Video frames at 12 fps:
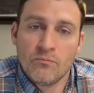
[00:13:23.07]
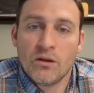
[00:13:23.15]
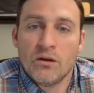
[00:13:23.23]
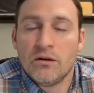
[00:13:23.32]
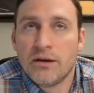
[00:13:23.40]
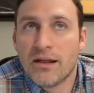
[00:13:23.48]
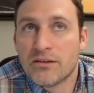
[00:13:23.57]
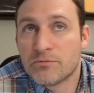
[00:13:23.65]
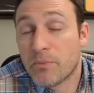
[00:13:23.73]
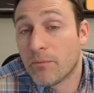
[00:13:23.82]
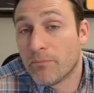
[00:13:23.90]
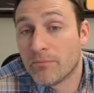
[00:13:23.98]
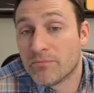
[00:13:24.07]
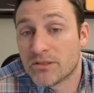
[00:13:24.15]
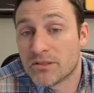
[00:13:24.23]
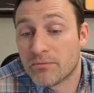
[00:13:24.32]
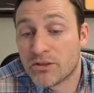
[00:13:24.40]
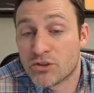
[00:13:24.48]
Now let's bump up to
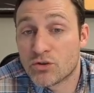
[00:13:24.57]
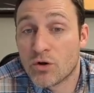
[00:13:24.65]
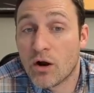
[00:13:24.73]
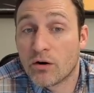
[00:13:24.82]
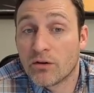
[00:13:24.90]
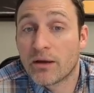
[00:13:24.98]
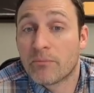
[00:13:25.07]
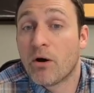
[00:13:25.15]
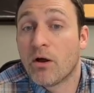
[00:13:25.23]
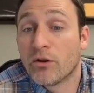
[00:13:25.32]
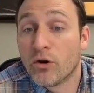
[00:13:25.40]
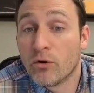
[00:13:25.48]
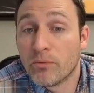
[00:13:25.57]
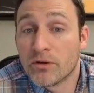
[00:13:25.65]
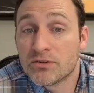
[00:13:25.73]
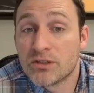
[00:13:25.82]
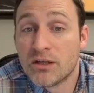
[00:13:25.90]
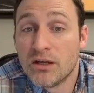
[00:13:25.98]
something stronger like
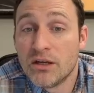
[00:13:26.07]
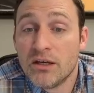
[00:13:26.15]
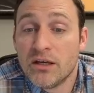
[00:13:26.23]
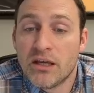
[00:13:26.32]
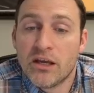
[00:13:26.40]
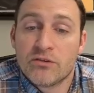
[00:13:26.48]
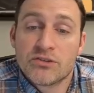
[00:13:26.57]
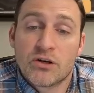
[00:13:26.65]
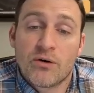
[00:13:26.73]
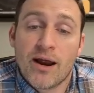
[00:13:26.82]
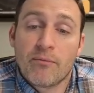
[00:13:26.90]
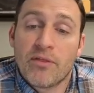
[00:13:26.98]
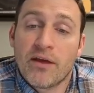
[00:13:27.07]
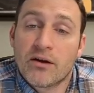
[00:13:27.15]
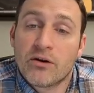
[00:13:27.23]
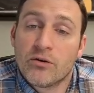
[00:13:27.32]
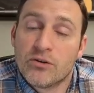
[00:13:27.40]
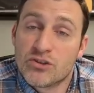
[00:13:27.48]
polynomials. Here's a grammar that
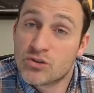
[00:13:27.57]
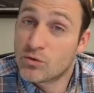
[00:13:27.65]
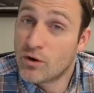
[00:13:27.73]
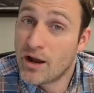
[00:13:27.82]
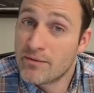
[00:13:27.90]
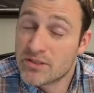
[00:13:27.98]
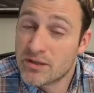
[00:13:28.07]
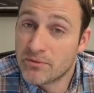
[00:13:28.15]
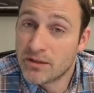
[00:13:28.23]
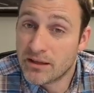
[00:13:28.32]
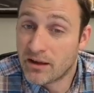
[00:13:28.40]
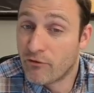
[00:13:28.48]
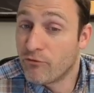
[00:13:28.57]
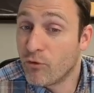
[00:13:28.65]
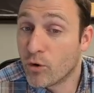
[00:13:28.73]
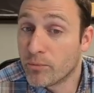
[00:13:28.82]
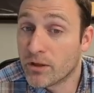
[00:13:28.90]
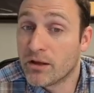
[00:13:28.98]
could describe something like a
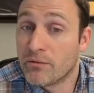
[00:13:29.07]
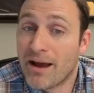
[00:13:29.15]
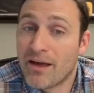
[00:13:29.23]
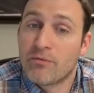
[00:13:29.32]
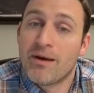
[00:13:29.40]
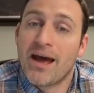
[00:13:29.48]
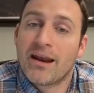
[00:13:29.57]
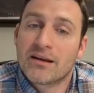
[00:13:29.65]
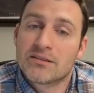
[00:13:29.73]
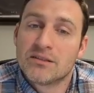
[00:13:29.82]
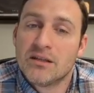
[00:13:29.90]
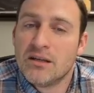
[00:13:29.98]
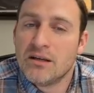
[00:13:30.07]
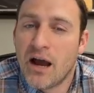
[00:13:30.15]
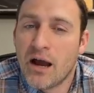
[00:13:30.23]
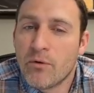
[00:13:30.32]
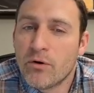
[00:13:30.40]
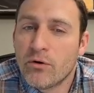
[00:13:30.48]
formula in mathematics.
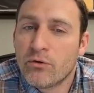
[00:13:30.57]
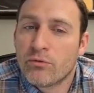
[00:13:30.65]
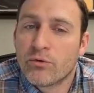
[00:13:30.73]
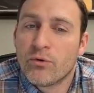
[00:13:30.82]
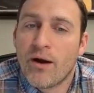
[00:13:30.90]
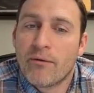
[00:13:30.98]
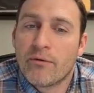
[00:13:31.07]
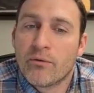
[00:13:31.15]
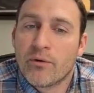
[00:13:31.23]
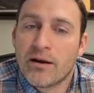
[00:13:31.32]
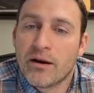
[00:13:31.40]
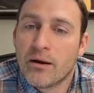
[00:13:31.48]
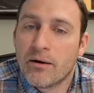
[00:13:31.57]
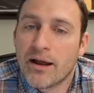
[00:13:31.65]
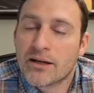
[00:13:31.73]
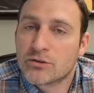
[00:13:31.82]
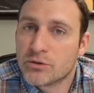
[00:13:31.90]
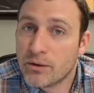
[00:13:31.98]
I won't go through how we write
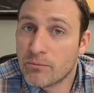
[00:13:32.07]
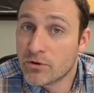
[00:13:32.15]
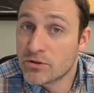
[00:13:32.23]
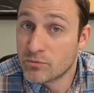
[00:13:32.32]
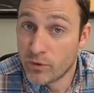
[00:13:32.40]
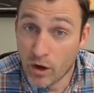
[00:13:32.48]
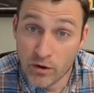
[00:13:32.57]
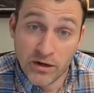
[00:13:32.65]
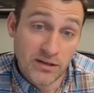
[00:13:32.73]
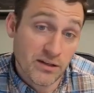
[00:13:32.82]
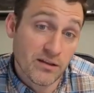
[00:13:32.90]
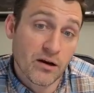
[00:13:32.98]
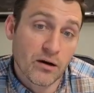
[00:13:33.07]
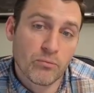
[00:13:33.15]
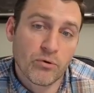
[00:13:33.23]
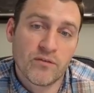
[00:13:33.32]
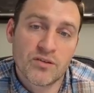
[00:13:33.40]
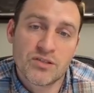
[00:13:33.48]
natural numbers. We already did that on a
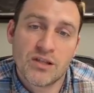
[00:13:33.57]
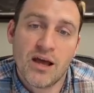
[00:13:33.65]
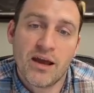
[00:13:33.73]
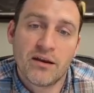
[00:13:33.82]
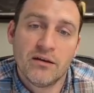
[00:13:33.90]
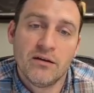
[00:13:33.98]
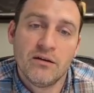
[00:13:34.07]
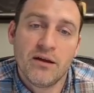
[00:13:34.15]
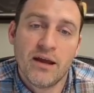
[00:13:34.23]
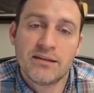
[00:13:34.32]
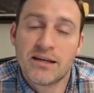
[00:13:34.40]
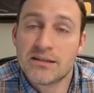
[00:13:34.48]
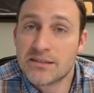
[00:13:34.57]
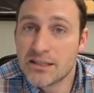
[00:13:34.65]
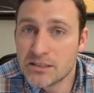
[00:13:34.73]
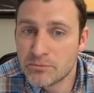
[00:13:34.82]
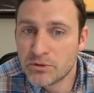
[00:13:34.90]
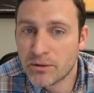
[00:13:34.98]
previous slide. And to get
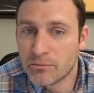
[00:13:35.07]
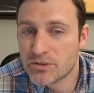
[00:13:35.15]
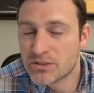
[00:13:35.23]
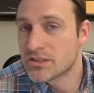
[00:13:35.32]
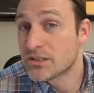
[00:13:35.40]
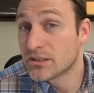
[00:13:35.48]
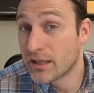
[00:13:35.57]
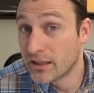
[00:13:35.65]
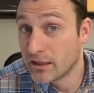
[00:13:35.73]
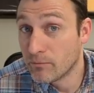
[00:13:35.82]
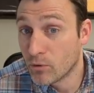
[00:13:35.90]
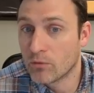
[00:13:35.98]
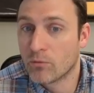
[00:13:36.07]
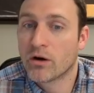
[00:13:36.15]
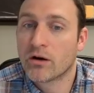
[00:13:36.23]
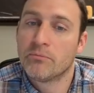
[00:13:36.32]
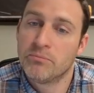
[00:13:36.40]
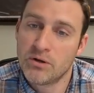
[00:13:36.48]
decimal numbers is slightly more
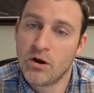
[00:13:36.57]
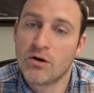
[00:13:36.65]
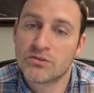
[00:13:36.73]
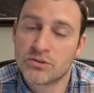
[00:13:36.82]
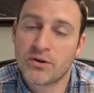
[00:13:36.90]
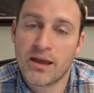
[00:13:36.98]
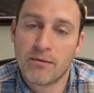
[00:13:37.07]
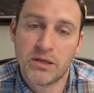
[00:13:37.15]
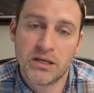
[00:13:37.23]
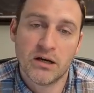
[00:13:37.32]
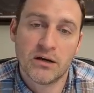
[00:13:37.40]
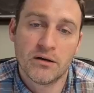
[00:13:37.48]
work, but also can be done.